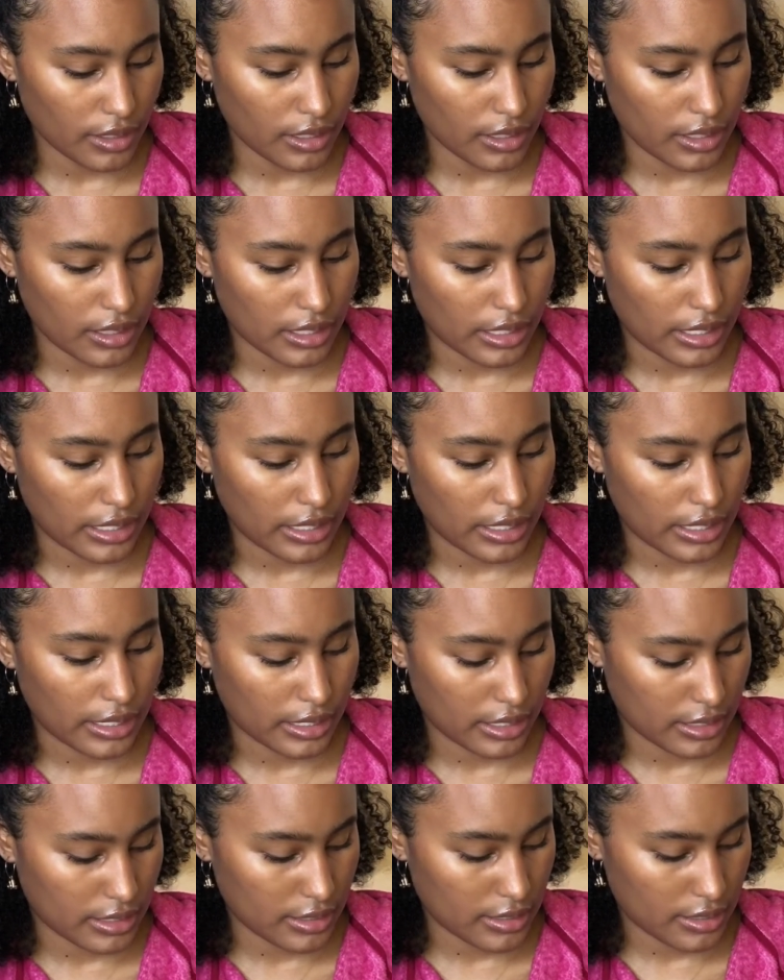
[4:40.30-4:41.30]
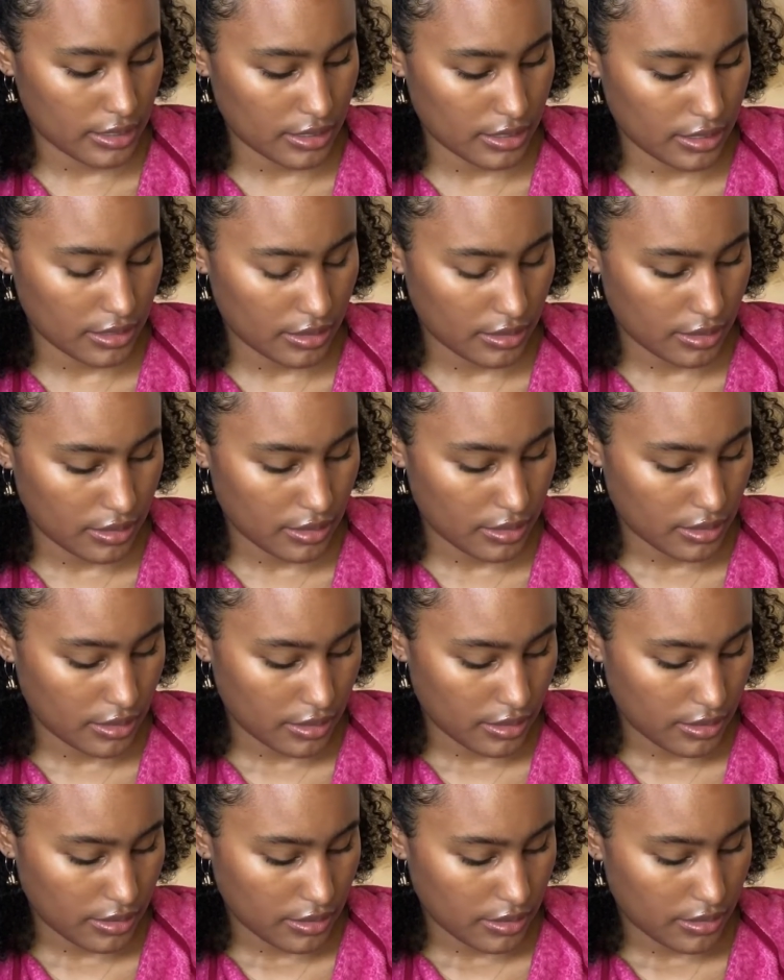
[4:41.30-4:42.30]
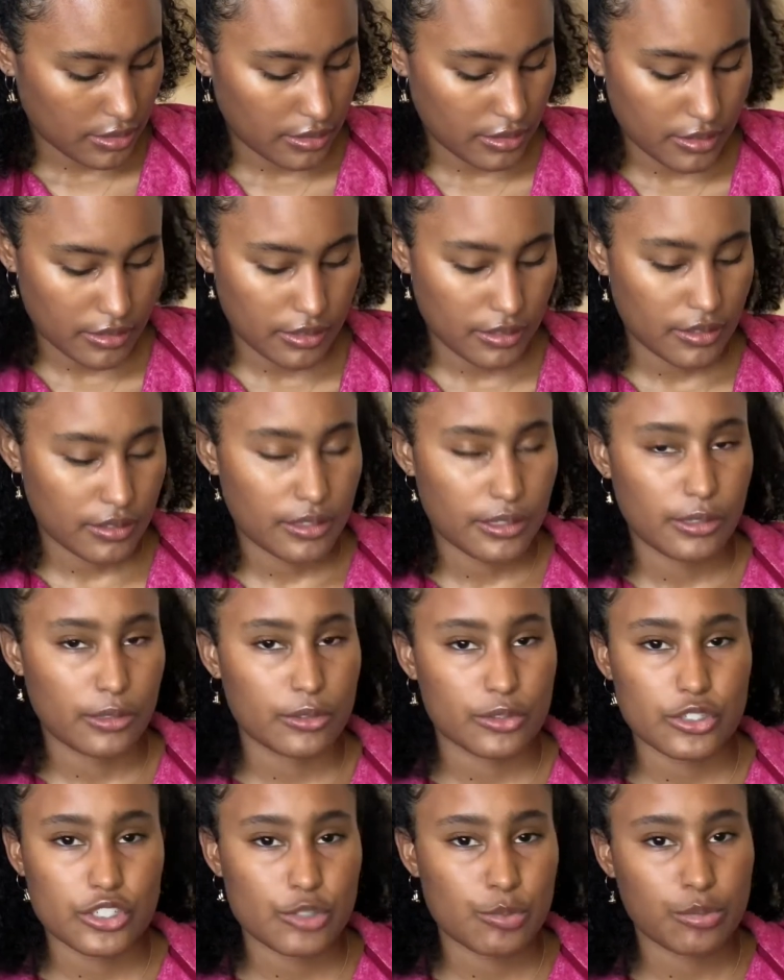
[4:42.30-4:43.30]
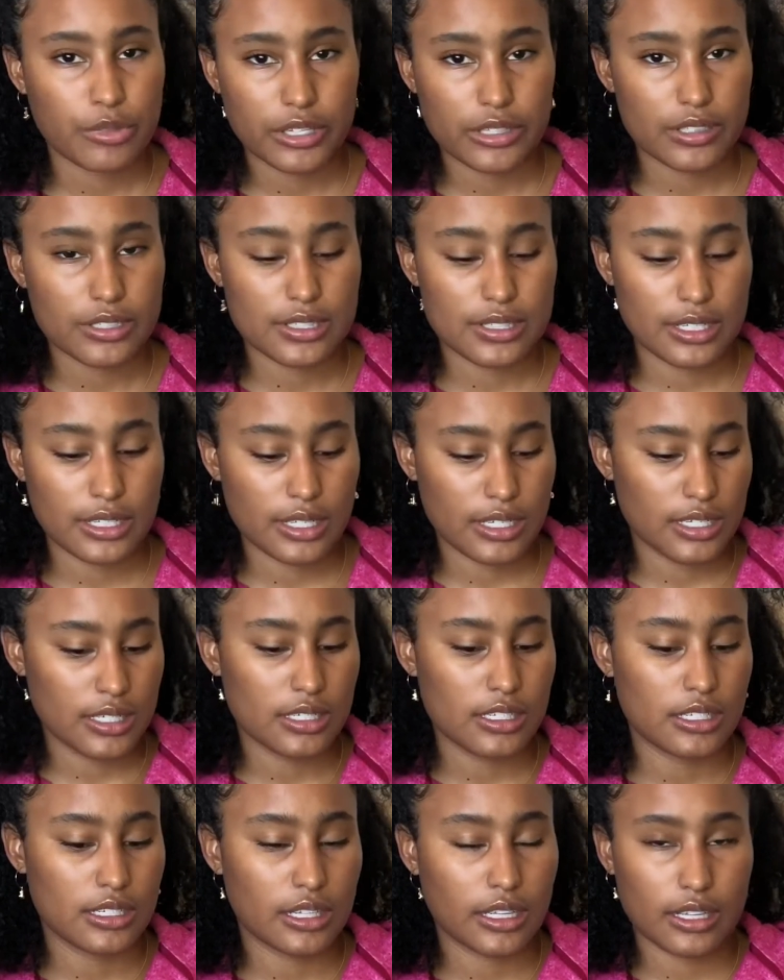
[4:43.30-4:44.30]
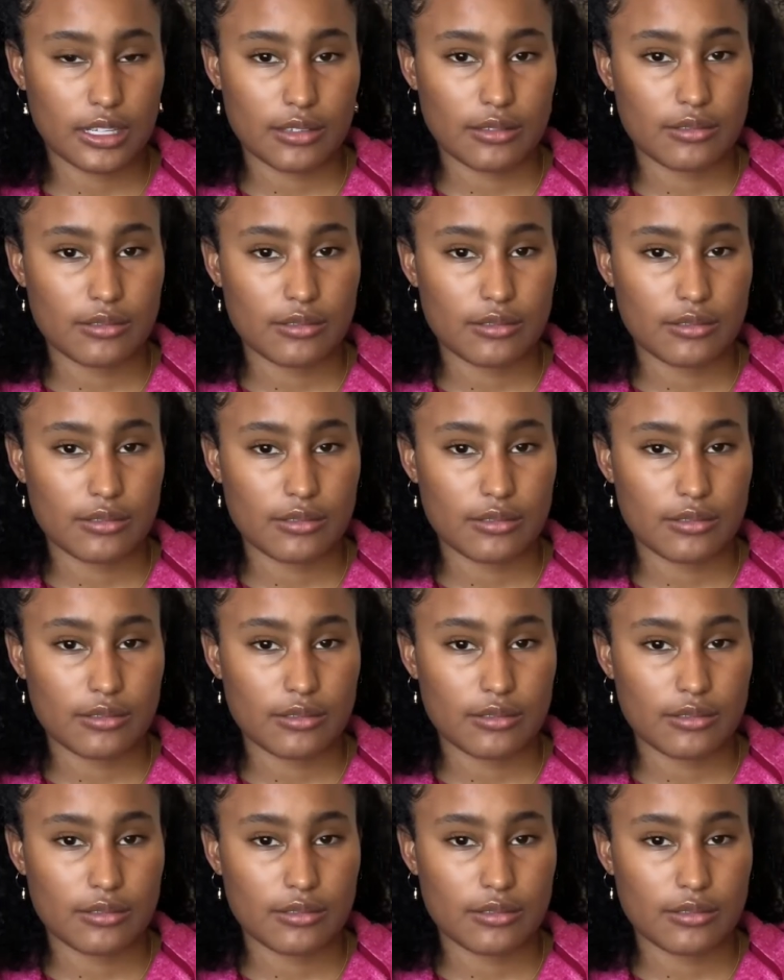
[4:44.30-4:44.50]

And then you'll just plug this thing in and like